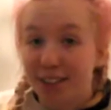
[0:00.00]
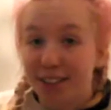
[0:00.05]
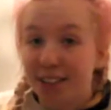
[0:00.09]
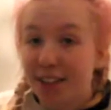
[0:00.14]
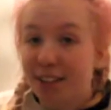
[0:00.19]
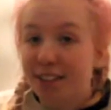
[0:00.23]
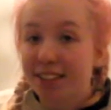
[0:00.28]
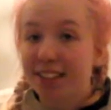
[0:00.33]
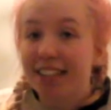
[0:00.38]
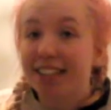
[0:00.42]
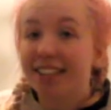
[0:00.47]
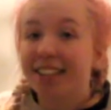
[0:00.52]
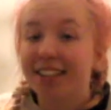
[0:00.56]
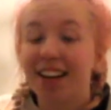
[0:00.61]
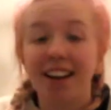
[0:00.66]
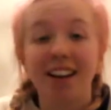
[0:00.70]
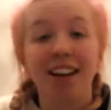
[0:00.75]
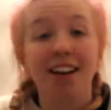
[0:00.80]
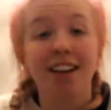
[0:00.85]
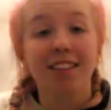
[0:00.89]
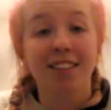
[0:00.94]
So since
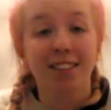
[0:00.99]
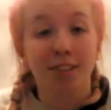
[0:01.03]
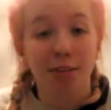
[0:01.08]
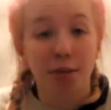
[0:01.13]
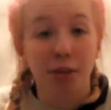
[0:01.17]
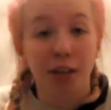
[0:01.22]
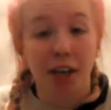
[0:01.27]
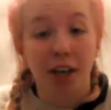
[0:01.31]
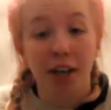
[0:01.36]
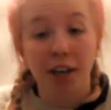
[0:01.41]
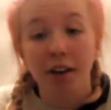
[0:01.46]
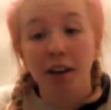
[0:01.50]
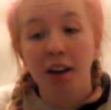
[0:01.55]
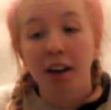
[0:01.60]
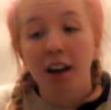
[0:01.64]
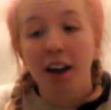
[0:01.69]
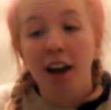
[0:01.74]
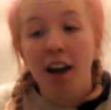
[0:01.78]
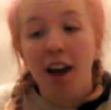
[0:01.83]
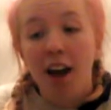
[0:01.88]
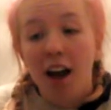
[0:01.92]
I last saw you,
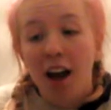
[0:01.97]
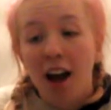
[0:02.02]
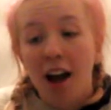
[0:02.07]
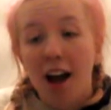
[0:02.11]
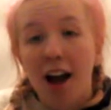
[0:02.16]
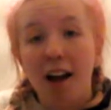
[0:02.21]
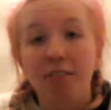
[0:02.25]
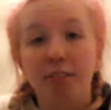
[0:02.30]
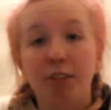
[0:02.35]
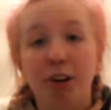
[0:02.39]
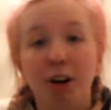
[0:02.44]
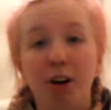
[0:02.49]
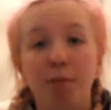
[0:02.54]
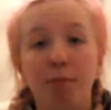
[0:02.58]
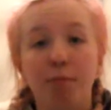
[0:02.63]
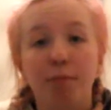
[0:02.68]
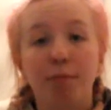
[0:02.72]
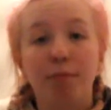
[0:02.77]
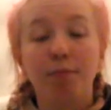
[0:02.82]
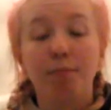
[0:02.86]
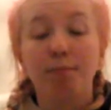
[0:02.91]
I've got
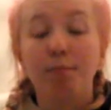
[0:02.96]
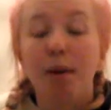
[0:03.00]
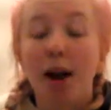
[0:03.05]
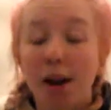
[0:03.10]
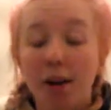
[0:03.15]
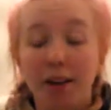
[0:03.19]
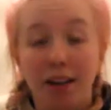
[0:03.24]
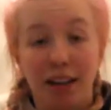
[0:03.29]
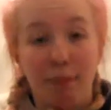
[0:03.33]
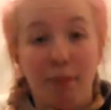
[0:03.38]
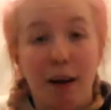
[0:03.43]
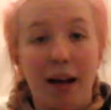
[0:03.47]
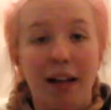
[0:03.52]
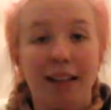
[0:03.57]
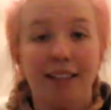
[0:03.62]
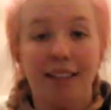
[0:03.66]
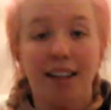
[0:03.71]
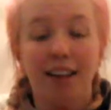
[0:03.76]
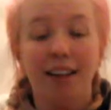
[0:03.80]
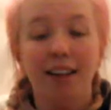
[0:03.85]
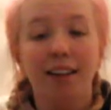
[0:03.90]
mildly
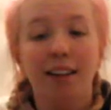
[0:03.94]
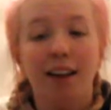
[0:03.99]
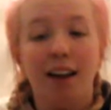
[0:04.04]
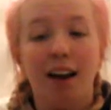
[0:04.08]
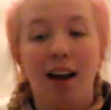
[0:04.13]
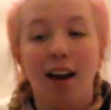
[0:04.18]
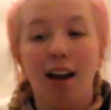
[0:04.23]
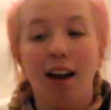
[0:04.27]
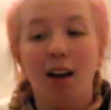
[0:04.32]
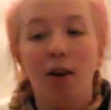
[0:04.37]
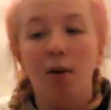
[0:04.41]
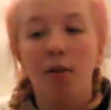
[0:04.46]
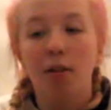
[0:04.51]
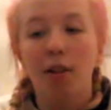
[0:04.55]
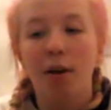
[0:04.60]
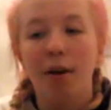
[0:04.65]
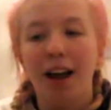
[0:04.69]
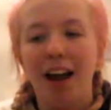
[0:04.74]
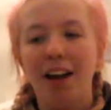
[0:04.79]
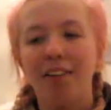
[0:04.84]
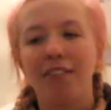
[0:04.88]
better, although
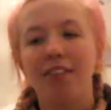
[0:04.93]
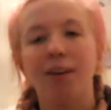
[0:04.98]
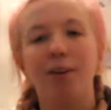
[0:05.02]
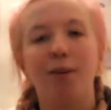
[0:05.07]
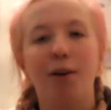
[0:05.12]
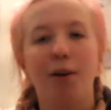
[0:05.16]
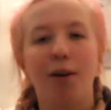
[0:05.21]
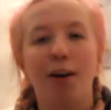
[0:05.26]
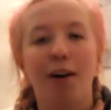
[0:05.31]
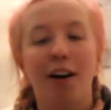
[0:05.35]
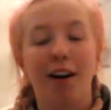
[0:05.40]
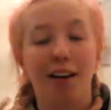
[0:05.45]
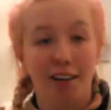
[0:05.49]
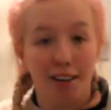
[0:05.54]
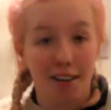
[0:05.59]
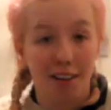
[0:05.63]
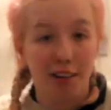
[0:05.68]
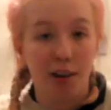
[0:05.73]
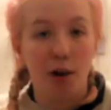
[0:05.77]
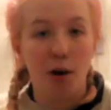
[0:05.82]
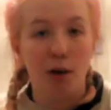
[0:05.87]
I have now got
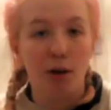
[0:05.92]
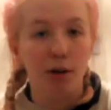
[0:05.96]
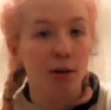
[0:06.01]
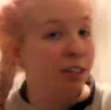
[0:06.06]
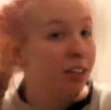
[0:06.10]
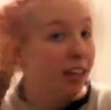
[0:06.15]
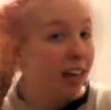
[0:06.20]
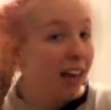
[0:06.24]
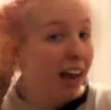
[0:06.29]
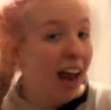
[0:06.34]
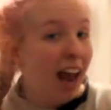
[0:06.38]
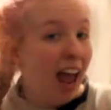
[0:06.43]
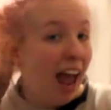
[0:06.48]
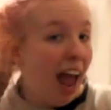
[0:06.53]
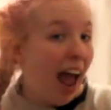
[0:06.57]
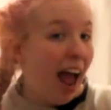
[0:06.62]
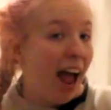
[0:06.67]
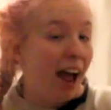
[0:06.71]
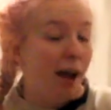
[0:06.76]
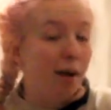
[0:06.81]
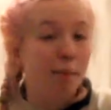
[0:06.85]
another cold,
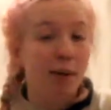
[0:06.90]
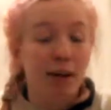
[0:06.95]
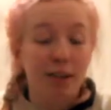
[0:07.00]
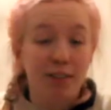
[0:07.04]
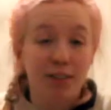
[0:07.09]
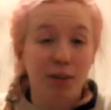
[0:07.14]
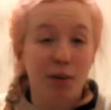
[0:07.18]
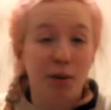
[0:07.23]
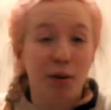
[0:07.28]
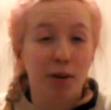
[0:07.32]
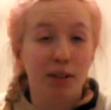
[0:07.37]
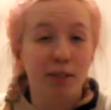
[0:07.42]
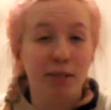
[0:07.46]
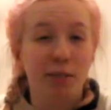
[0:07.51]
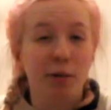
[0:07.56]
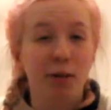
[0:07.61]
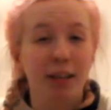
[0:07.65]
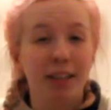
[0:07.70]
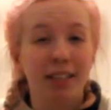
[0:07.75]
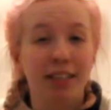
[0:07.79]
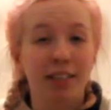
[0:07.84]
but I've still got the
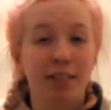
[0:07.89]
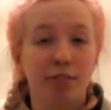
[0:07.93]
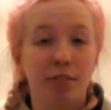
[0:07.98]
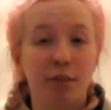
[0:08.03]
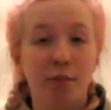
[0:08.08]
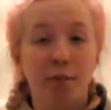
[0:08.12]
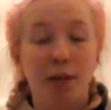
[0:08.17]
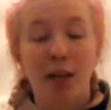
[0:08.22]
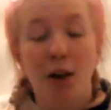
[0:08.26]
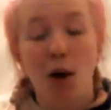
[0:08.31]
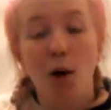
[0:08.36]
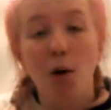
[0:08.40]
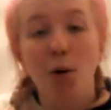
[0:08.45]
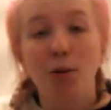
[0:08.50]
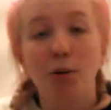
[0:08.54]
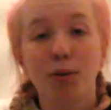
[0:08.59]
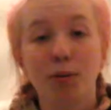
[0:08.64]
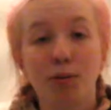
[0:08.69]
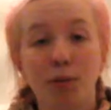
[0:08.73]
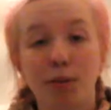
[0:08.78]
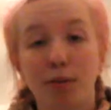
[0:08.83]
voice from the
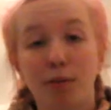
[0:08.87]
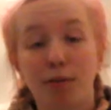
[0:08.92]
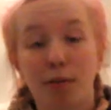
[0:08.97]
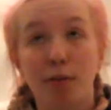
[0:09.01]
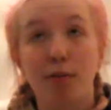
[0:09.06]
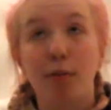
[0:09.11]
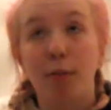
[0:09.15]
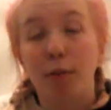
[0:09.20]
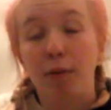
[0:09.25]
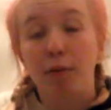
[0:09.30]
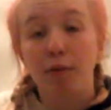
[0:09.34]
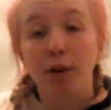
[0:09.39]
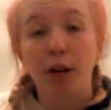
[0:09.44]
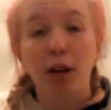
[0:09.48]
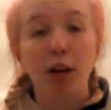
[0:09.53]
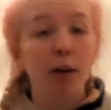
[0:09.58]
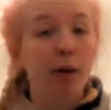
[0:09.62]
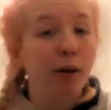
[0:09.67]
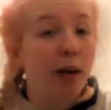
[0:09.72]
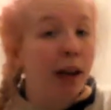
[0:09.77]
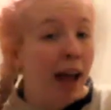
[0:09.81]

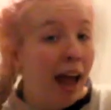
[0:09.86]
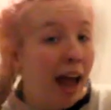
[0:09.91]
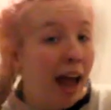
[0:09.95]
flu,